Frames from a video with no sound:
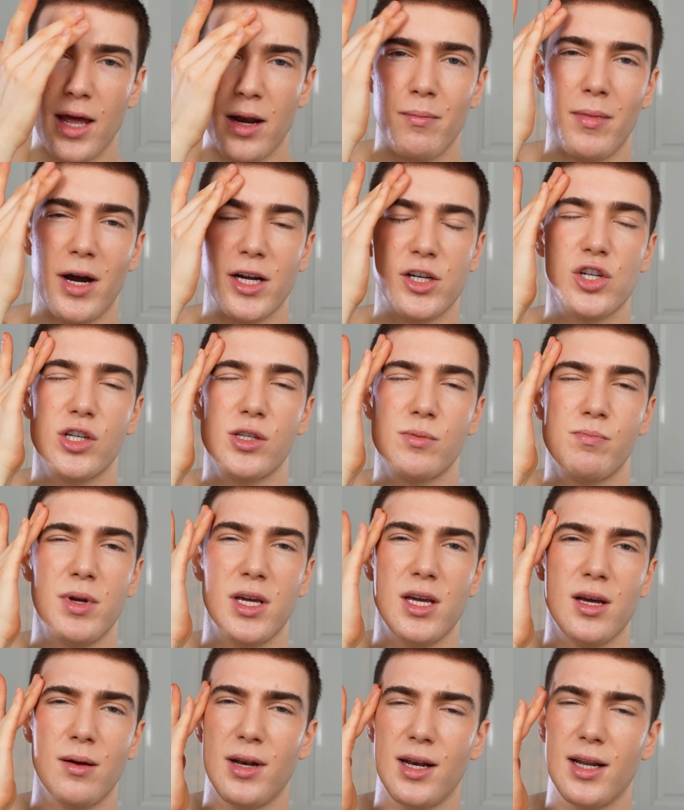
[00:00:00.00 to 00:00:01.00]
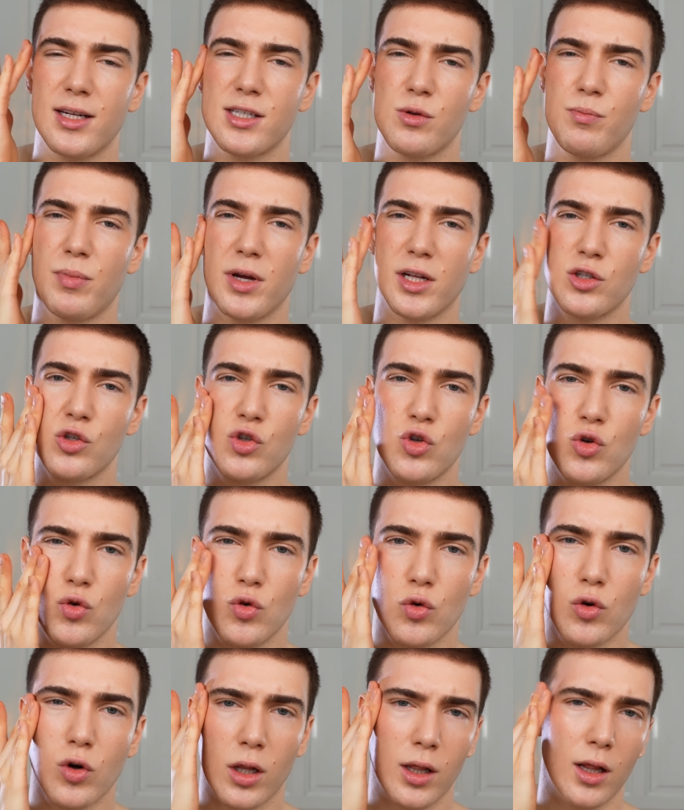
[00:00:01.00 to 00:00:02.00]
and it might just be a little bit too
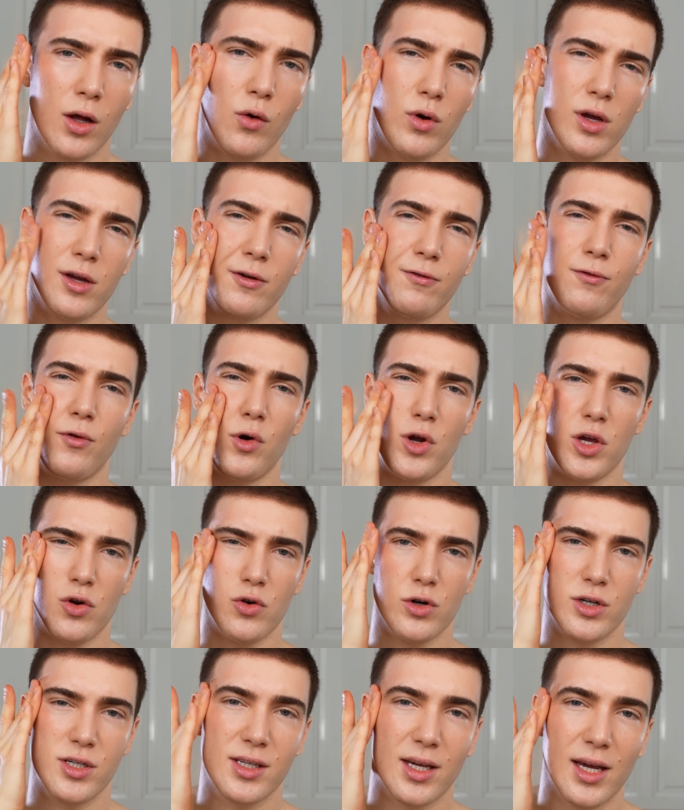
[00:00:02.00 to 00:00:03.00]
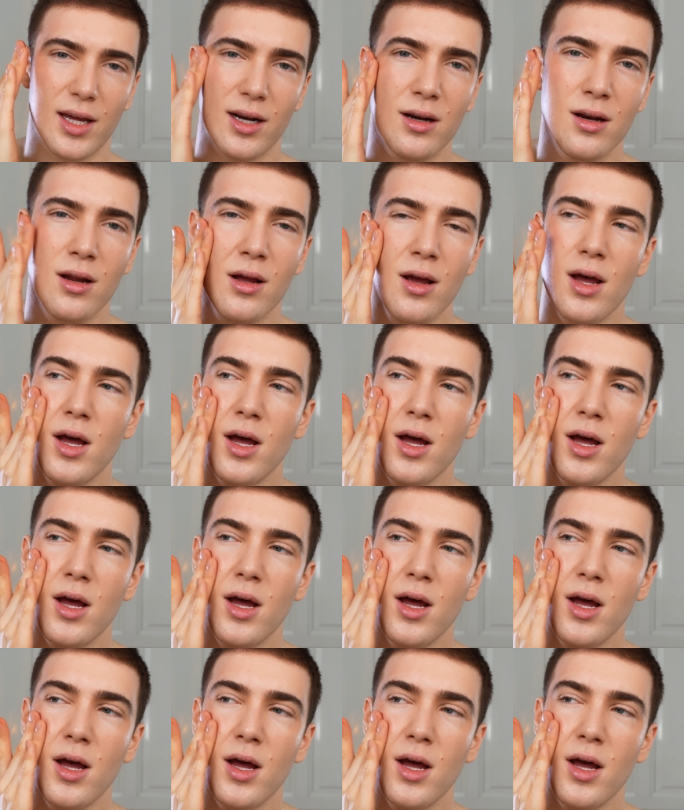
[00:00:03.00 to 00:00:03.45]
glowy for your skin.